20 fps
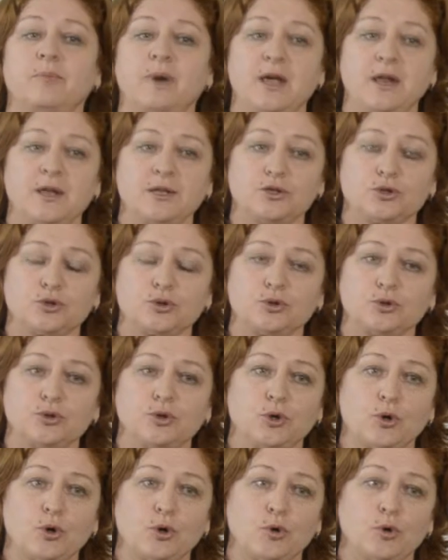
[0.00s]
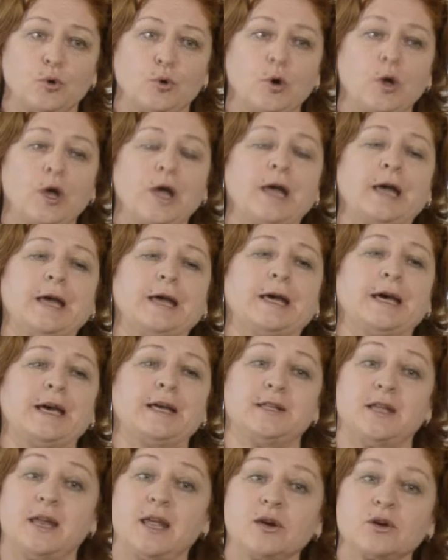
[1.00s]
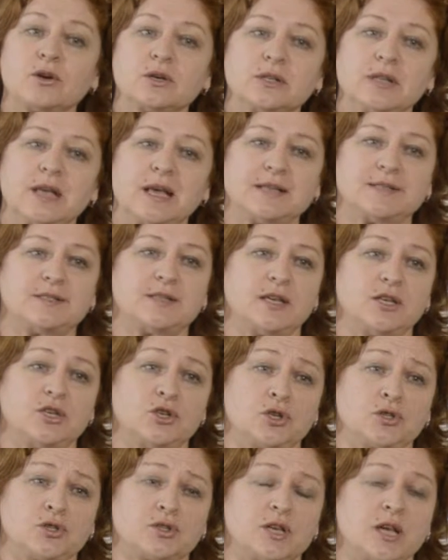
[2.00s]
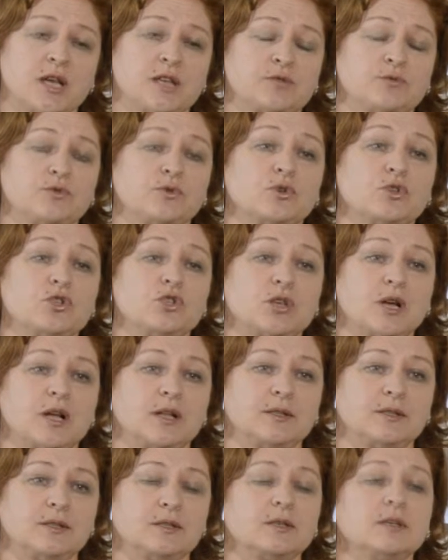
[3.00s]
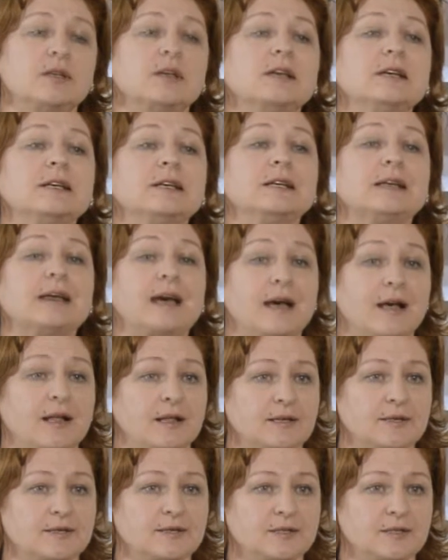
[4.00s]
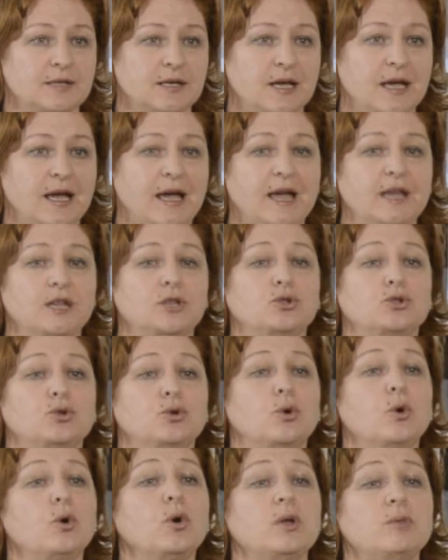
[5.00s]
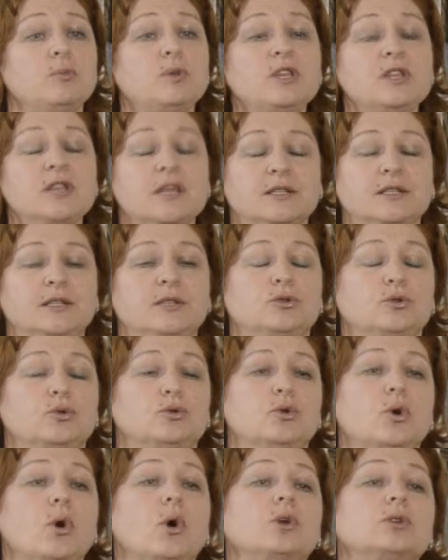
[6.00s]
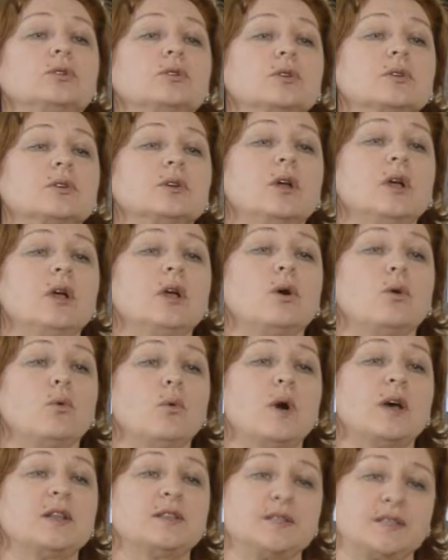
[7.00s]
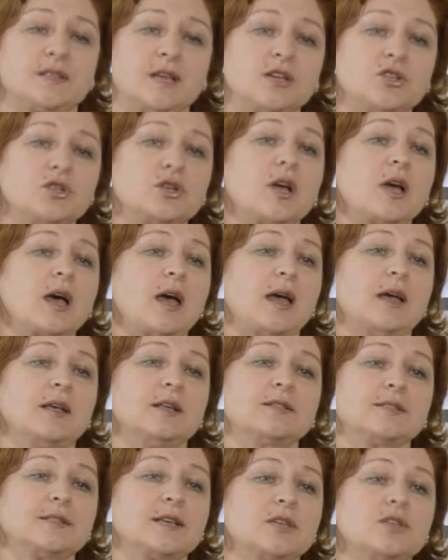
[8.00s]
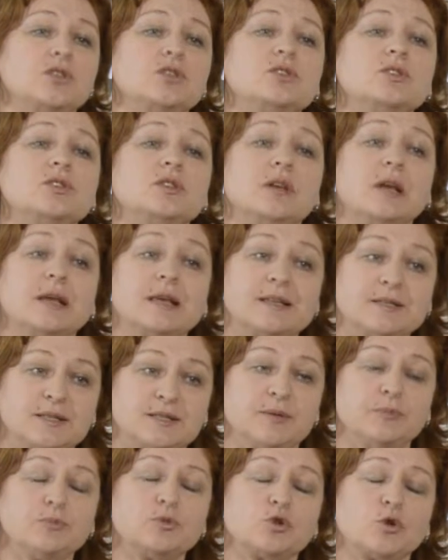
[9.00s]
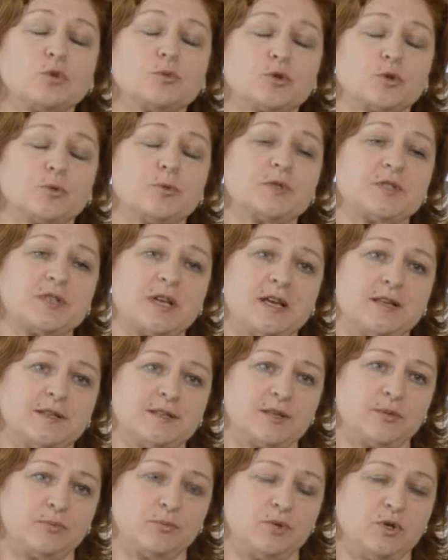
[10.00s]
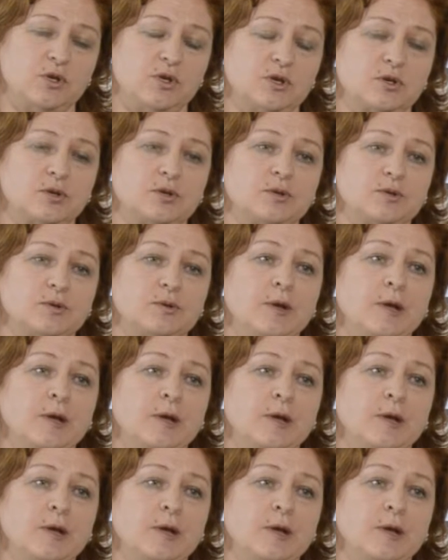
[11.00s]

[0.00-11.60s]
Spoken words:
Parents should know and recognize danger signs for child health and to go immediately to doctor when such symptoms or signs appear.